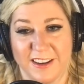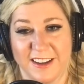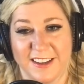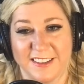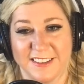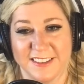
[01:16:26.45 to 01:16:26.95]

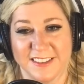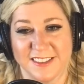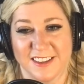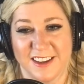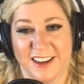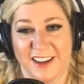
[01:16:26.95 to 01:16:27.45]
And
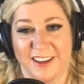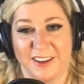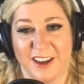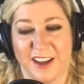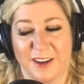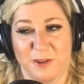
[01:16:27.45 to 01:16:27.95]

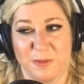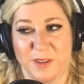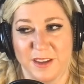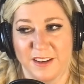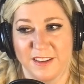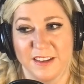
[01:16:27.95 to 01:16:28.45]
I hope
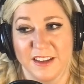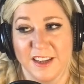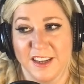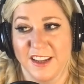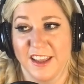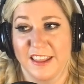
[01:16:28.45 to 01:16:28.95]
that
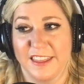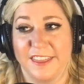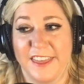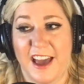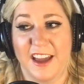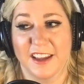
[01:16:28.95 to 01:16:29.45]

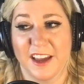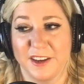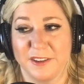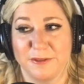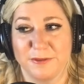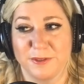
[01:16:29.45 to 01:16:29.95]
kind
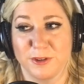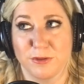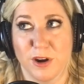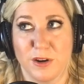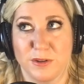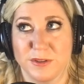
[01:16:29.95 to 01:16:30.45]
of
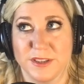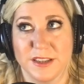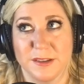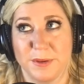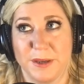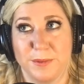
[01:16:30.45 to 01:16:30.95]
grows and
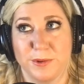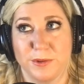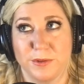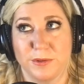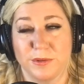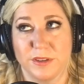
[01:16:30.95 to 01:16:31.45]
that
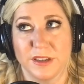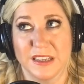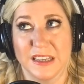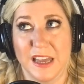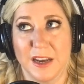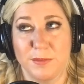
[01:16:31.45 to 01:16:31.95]
people
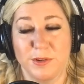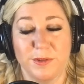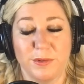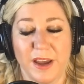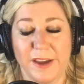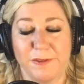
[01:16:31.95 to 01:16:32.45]
kind of move
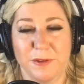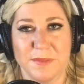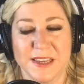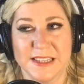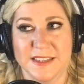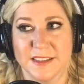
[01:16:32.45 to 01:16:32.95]
away from
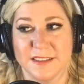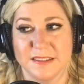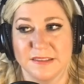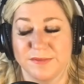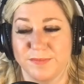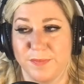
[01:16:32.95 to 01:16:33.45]
this
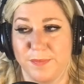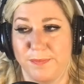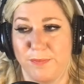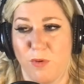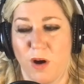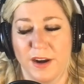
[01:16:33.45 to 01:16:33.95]

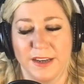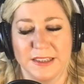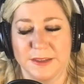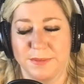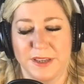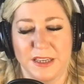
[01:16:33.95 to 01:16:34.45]
wanting
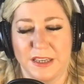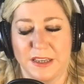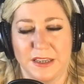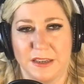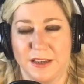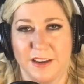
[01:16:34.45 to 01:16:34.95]
to
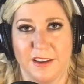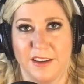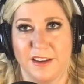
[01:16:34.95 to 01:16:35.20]
be,